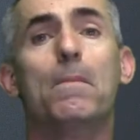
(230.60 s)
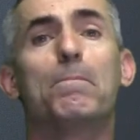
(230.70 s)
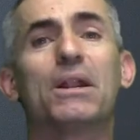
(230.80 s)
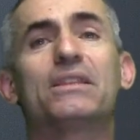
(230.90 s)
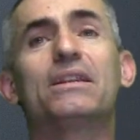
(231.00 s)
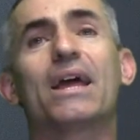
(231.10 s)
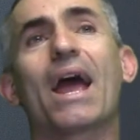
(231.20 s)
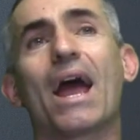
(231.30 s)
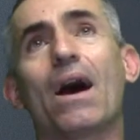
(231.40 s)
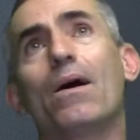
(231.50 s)
but it didn't
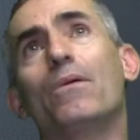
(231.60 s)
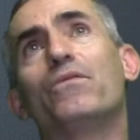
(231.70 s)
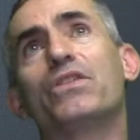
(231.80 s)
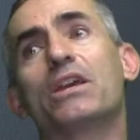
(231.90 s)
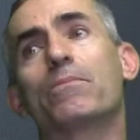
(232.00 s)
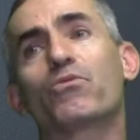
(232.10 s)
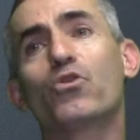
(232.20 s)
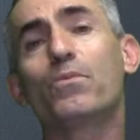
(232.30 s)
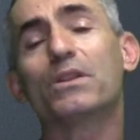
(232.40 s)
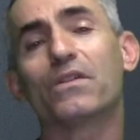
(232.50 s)
have the
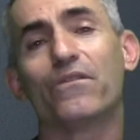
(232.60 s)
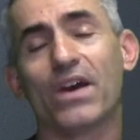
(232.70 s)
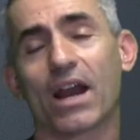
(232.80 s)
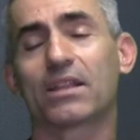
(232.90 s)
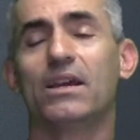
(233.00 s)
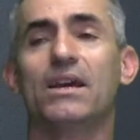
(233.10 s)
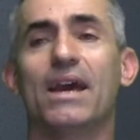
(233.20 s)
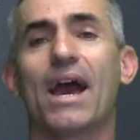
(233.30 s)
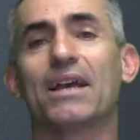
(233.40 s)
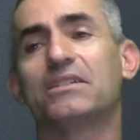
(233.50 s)
improvement effect
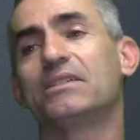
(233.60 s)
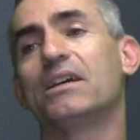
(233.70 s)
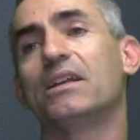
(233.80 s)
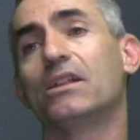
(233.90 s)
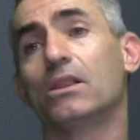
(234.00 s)
as it did in the